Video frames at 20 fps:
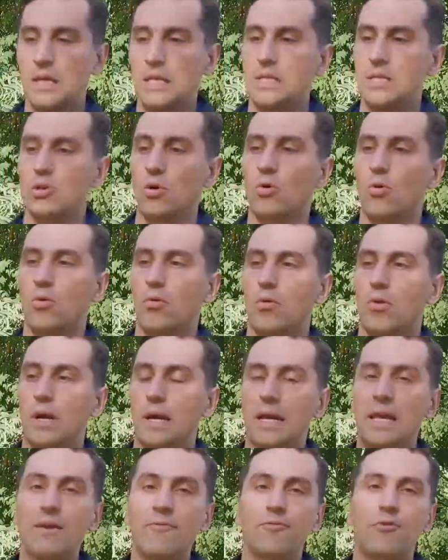So
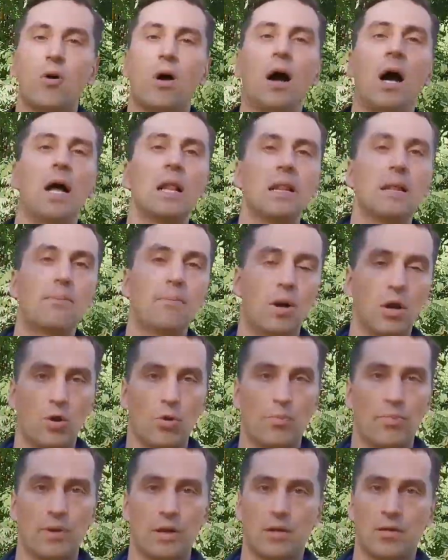if you're highly
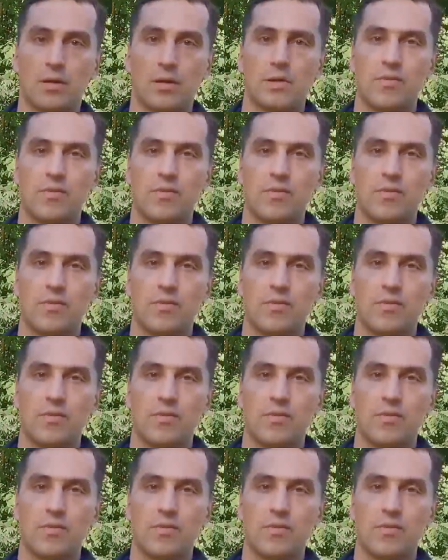myopic,